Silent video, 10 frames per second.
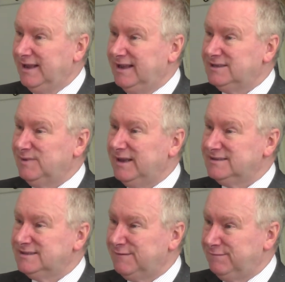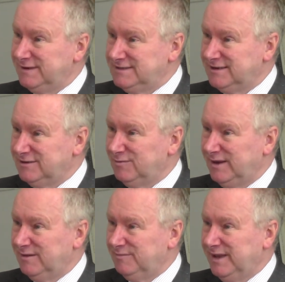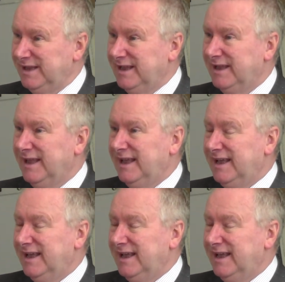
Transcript: as well as their physical well-being